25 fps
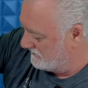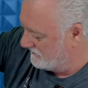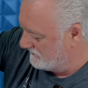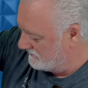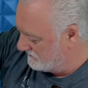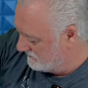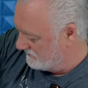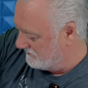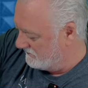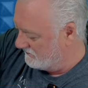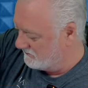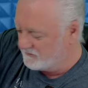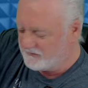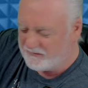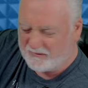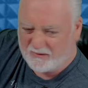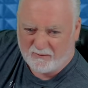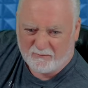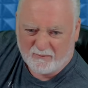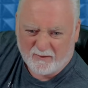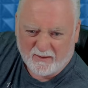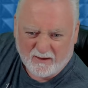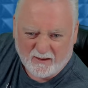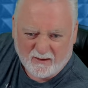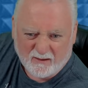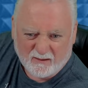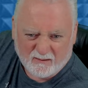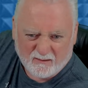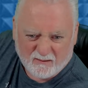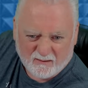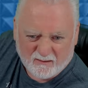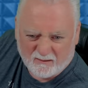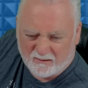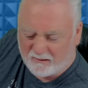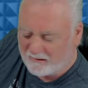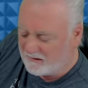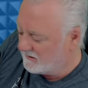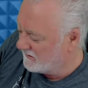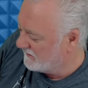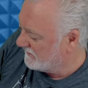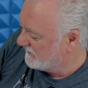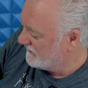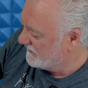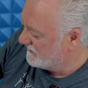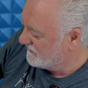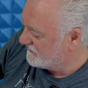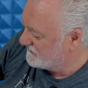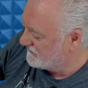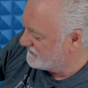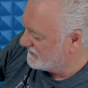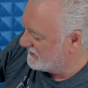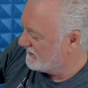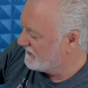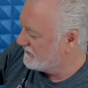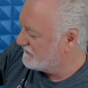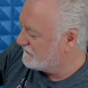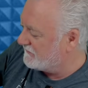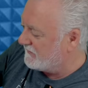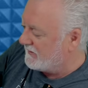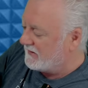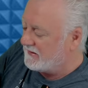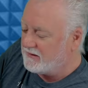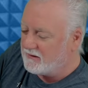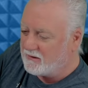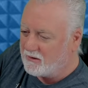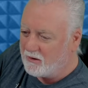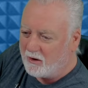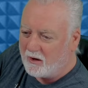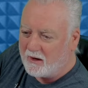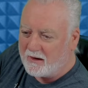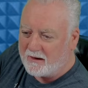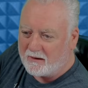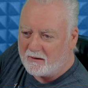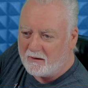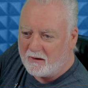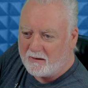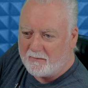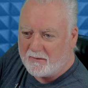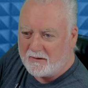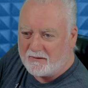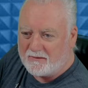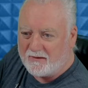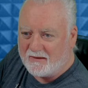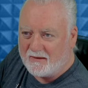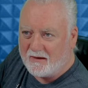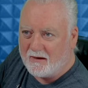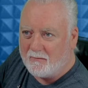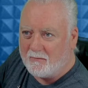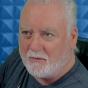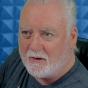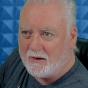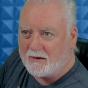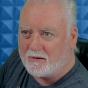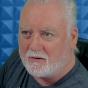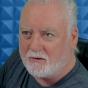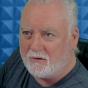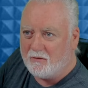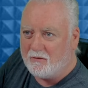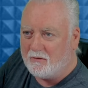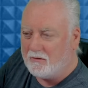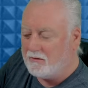That wasn't a very satisfying click. Let me take that back out.